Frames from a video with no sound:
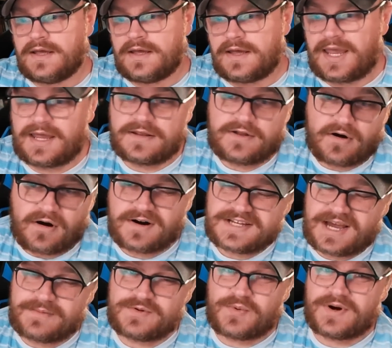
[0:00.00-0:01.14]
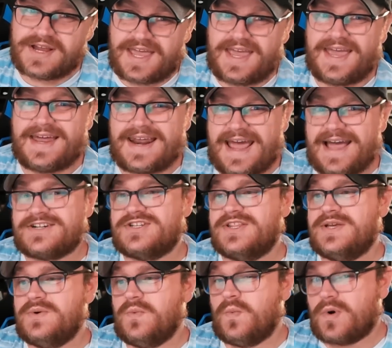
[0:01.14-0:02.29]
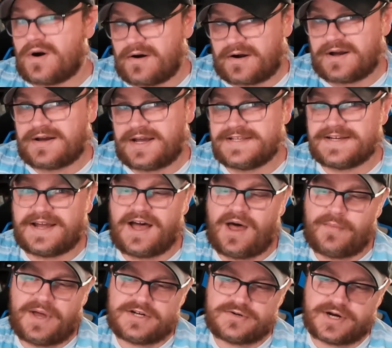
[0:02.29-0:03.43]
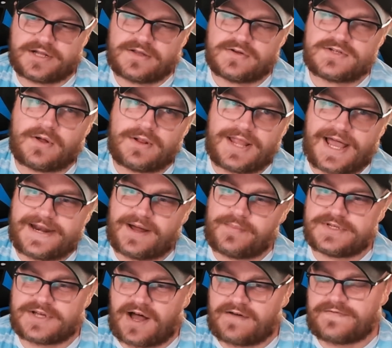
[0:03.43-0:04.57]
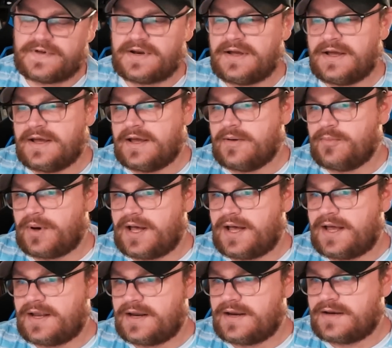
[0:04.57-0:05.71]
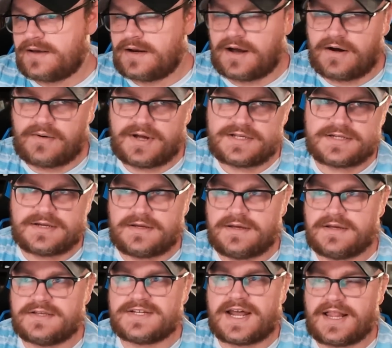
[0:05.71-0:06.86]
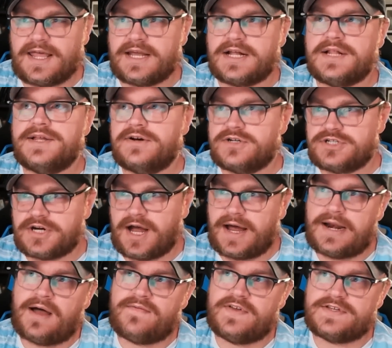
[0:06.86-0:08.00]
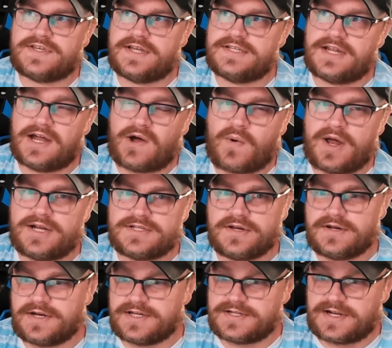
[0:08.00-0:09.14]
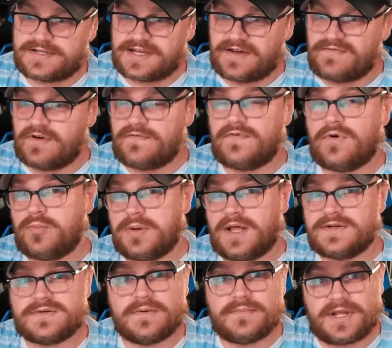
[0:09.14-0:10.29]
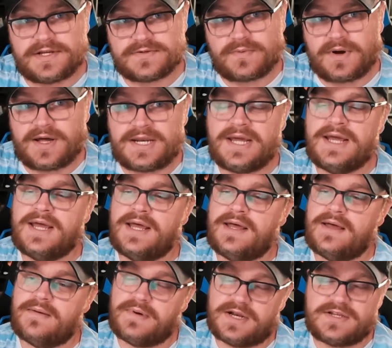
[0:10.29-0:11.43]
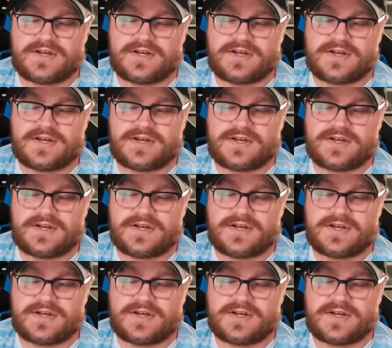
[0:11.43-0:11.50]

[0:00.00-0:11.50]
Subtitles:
And there are times where it can actually work as a combat trick. Those don't line up as often, but, it's kind of like Clear Shot. Obviously, it's not quite as good because it doesn't give the full +1/+1, but it's